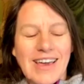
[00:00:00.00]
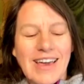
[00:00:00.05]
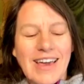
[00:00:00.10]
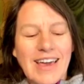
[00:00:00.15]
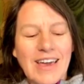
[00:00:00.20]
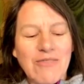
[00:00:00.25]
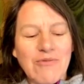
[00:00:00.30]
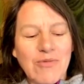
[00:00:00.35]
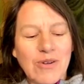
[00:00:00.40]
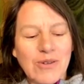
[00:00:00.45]

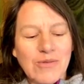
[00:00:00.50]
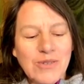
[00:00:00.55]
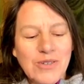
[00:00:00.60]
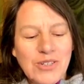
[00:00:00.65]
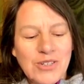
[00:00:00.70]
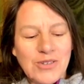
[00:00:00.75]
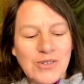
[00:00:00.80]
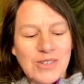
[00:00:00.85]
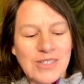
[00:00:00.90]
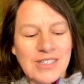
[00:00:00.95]
And what
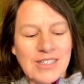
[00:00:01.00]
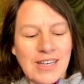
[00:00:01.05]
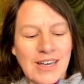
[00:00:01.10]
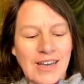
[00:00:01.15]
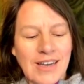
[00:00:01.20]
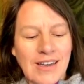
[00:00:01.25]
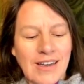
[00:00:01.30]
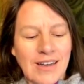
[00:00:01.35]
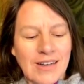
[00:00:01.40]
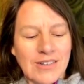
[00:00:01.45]
would you
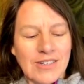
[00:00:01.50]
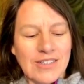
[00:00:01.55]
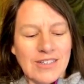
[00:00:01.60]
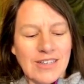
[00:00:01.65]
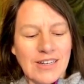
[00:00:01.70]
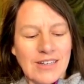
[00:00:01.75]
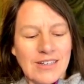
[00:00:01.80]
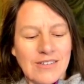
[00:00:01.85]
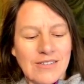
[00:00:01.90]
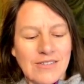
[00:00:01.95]
say,
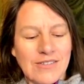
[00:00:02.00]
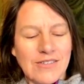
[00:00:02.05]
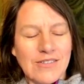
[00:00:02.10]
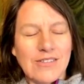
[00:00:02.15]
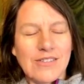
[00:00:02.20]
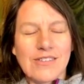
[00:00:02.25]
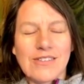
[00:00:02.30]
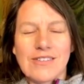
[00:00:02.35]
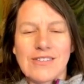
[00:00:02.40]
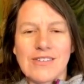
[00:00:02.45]
just kind of
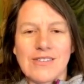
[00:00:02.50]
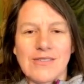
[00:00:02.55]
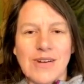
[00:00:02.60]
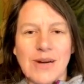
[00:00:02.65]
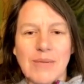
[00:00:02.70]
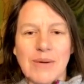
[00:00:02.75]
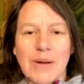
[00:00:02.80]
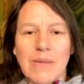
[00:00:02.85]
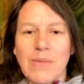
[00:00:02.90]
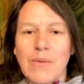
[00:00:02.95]
to
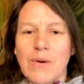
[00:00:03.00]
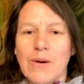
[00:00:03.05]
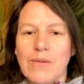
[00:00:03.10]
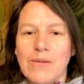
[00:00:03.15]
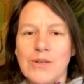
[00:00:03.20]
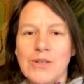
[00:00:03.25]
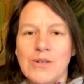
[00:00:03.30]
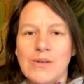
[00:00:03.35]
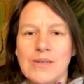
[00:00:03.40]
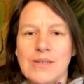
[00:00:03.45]
wrap it up, what
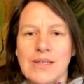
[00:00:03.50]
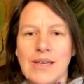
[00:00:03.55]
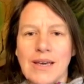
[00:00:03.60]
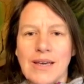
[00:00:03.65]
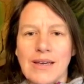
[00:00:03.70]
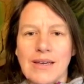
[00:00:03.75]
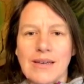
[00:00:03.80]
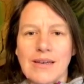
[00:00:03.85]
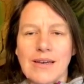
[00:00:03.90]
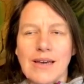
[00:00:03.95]
would you
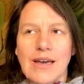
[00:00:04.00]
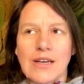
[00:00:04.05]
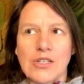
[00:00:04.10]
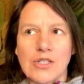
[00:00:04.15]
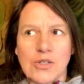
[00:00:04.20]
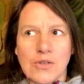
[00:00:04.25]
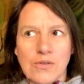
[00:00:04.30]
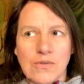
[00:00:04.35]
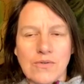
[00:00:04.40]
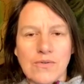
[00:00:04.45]
say,
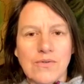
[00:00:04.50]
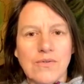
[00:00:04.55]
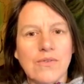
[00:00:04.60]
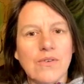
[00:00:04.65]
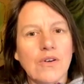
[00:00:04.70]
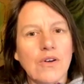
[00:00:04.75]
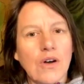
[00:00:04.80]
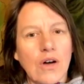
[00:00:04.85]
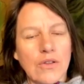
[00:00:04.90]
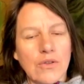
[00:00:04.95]
as you've
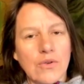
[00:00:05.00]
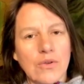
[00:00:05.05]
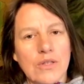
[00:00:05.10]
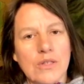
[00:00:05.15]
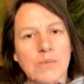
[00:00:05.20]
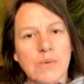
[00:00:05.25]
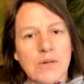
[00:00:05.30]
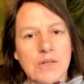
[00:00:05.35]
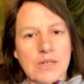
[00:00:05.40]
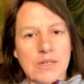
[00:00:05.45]
gone through
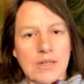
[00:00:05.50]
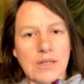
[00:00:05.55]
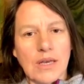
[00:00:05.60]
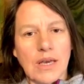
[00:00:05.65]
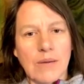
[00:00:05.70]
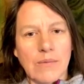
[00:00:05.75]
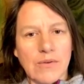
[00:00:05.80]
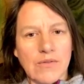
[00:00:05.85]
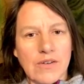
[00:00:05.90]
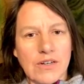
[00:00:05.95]
this
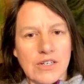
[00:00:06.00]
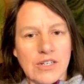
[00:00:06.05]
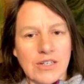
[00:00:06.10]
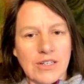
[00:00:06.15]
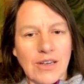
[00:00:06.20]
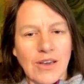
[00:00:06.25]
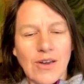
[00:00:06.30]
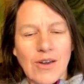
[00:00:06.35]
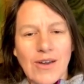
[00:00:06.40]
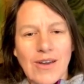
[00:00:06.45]
personally and
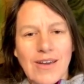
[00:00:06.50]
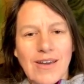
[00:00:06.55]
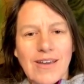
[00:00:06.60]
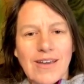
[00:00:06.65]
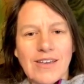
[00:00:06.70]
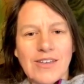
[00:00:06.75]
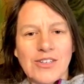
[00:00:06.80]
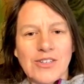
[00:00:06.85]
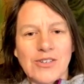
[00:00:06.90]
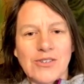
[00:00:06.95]
professionally,
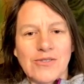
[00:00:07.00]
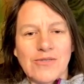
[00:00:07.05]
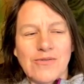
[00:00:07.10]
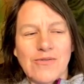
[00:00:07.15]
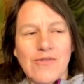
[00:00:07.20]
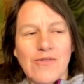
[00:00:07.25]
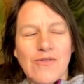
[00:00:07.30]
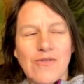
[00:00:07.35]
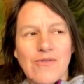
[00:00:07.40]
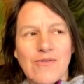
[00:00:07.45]
is your
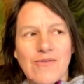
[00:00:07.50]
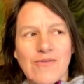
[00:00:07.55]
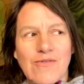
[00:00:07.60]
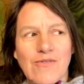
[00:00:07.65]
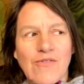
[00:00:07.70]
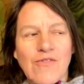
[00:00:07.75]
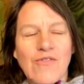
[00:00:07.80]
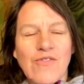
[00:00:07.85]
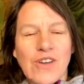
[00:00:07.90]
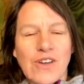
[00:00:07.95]

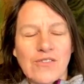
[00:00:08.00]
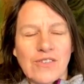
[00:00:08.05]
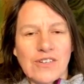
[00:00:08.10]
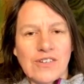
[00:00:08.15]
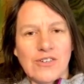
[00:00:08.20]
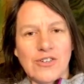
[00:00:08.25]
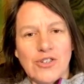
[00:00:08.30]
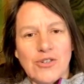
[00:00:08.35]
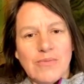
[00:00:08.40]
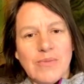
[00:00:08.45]
favorite
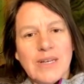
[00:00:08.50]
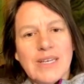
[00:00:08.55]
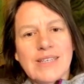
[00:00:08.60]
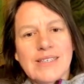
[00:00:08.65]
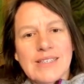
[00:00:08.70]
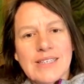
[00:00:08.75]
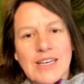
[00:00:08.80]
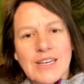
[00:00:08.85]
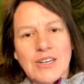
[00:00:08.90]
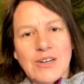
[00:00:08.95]
or your
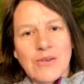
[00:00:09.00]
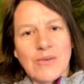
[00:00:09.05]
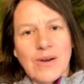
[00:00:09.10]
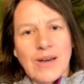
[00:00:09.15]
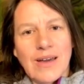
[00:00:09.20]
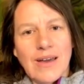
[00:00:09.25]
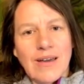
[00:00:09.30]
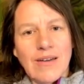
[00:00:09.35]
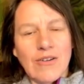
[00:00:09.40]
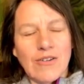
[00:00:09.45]
biggest
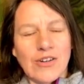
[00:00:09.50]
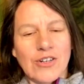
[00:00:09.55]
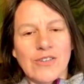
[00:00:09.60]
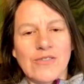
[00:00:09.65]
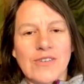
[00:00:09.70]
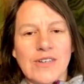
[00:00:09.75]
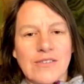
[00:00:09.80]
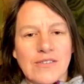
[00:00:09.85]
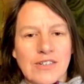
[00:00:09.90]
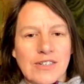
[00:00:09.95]
takeaway or your
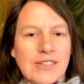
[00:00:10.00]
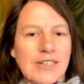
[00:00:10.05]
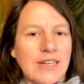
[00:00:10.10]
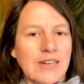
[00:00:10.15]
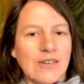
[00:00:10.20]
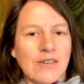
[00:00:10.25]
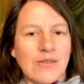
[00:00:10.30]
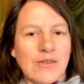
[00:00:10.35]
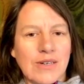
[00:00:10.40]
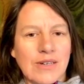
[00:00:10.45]
favorite
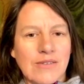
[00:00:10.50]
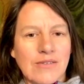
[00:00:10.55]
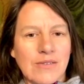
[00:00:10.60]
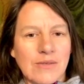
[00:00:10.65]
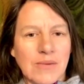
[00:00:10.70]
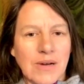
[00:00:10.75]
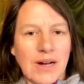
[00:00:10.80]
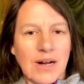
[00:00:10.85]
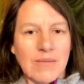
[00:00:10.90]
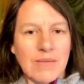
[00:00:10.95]
takeaway
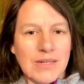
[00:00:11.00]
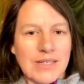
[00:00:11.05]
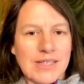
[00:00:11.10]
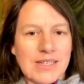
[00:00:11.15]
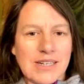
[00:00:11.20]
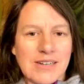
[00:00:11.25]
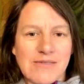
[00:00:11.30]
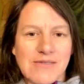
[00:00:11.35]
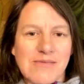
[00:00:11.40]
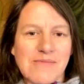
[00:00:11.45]
from Gottman
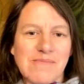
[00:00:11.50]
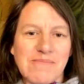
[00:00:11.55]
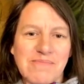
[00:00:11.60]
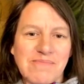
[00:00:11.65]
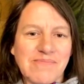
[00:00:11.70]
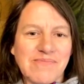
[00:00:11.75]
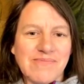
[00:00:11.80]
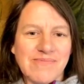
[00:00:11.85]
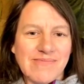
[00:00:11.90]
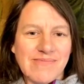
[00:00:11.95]
stuff
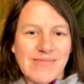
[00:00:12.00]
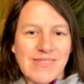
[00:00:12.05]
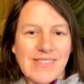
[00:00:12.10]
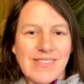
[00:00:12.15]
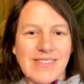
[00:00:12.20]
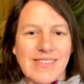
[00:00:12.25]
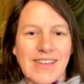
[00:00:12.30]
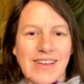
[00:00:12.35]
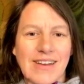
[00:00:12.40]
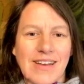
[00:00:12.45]

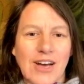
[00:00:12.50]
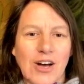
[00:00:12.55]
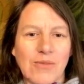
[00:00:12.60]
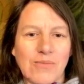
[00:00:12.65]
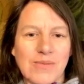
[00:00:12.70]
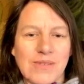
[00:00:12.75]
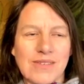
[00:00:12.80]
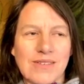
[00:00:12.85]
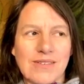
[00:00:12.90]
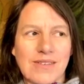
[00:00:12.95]
that
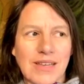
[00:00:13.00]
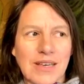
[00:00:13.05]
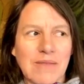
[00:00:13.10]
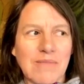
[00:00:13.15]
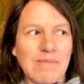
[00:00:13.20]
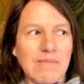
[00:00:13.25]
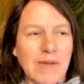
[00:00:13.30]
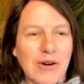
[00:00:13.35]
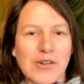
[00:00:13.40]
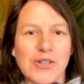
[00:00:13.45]
helps like
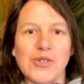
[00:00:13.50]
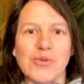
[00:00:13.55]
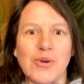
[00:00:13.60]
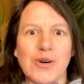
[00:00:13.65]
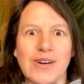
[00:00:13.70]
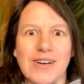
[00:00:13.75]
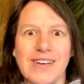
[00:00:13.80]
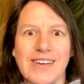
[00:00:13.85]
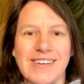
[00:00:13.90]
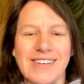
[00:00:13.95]
marriage
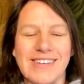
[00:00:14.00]
work?